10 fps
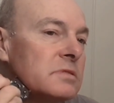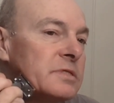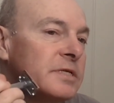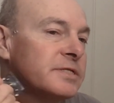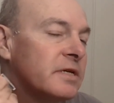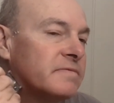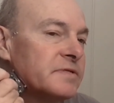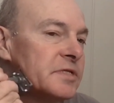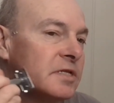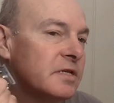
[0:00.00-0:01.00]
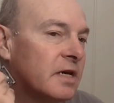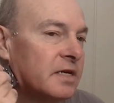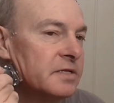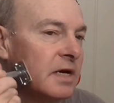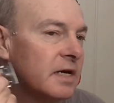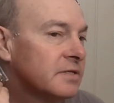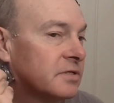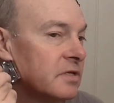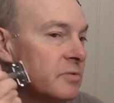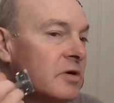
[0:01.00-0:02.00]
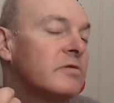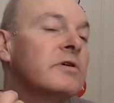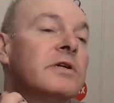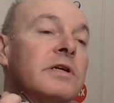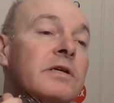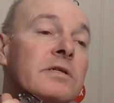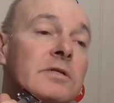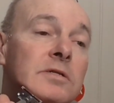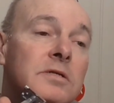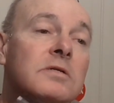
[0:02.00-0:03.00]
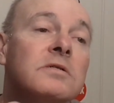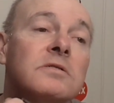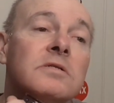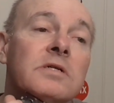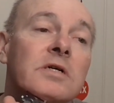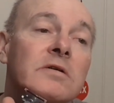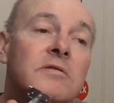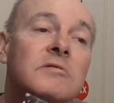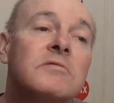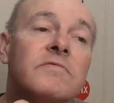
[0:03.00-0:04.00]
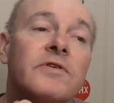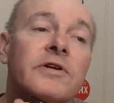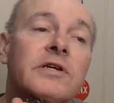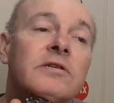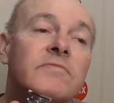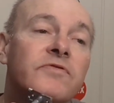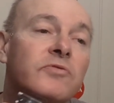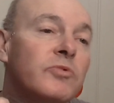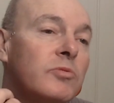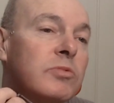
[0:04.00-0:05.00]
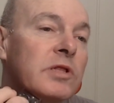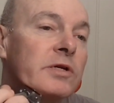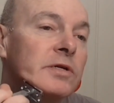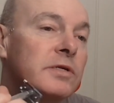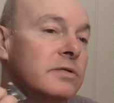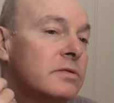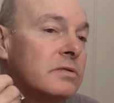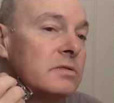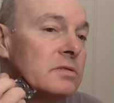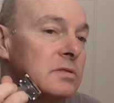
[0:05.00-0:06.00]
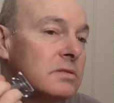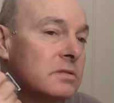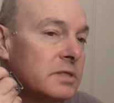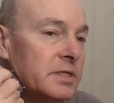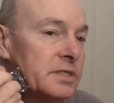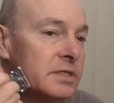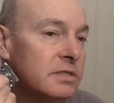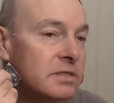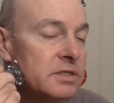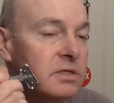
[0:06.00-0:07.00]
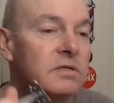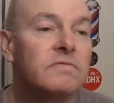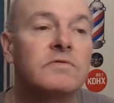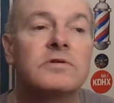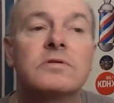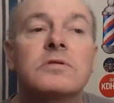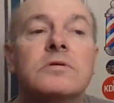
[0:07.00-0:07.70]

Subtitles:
And as I've said ad nauseum already, very comfortable blade, easy to shave with.